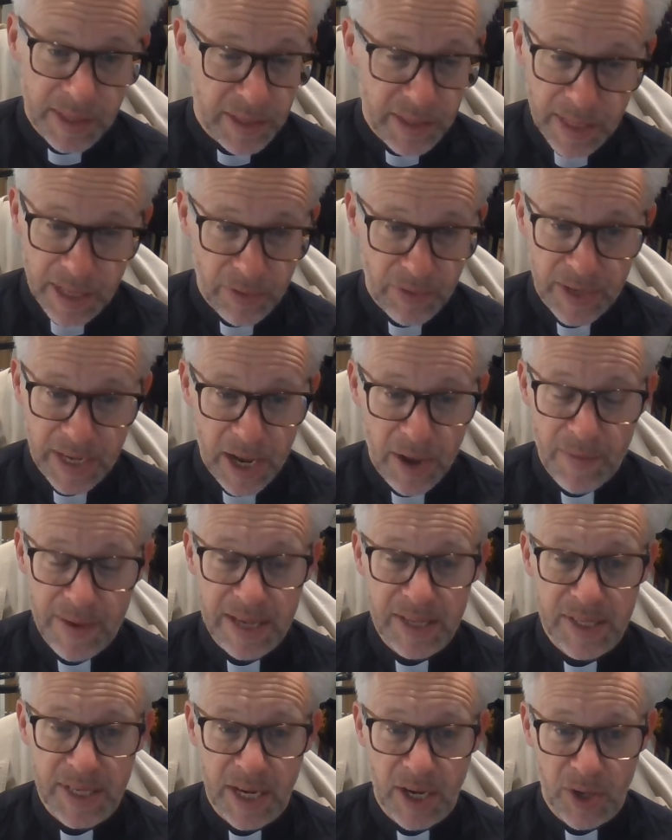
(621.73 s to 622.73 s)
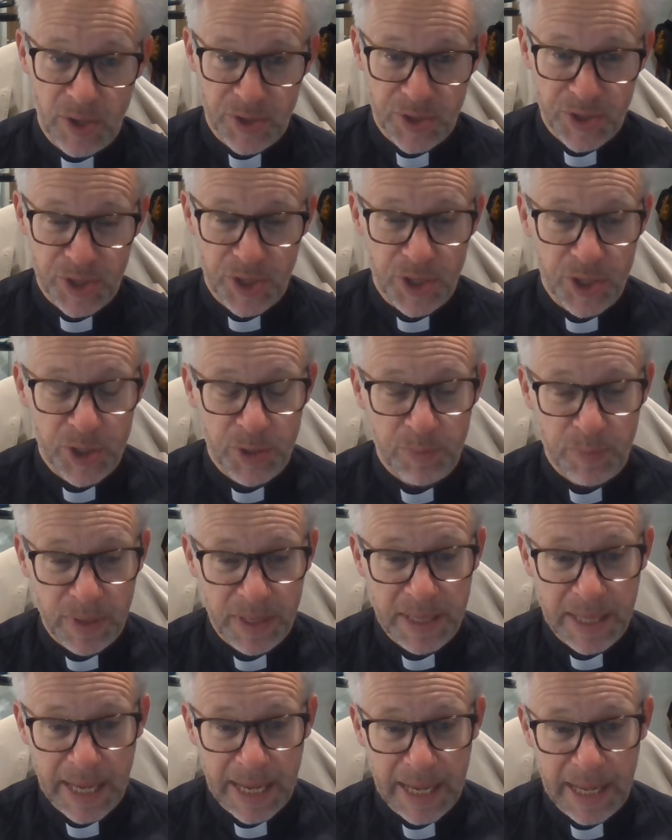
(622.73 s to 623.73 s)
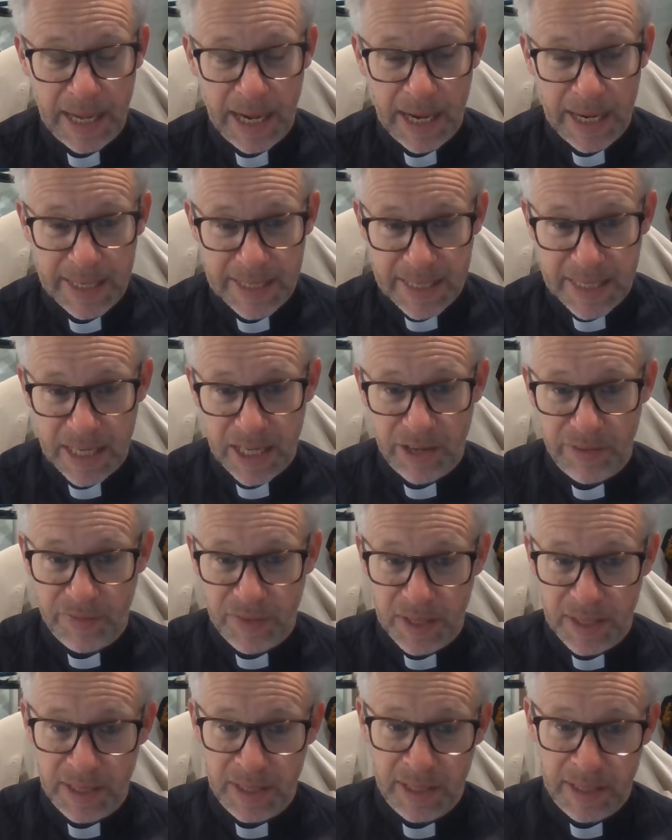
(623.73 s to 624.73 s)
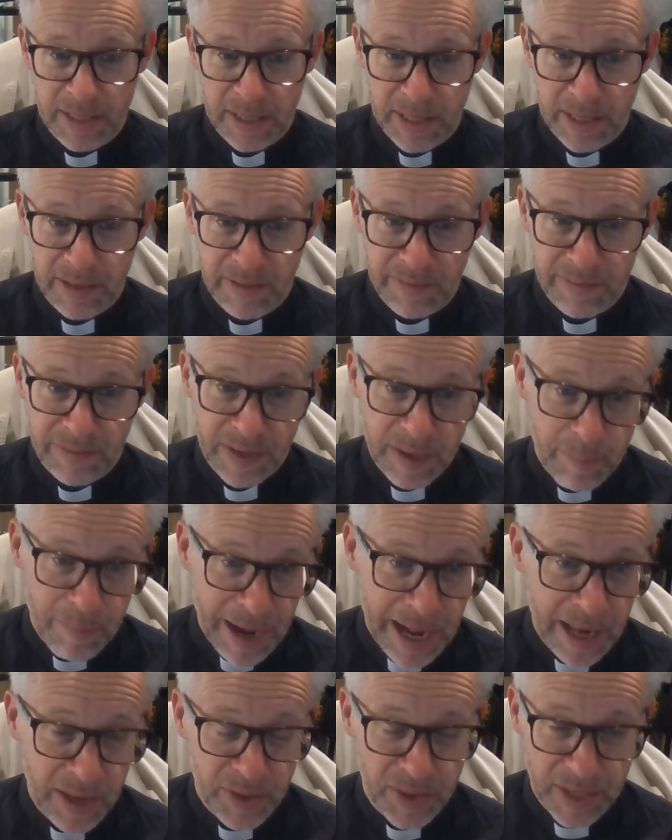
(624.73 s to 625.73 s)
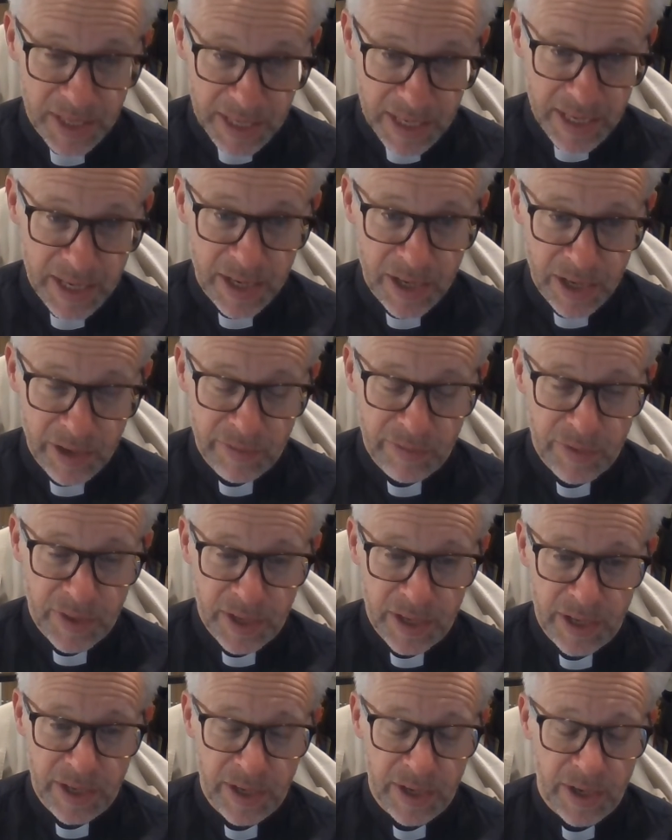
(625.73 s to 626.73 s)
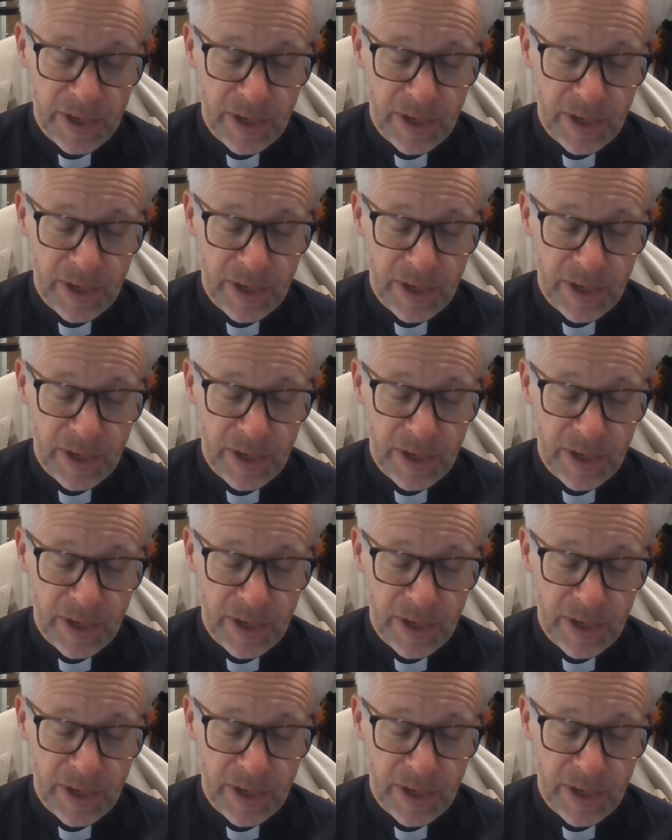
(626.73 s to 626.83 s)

There are no easy answers, but that idea of the of Yabal, the year of the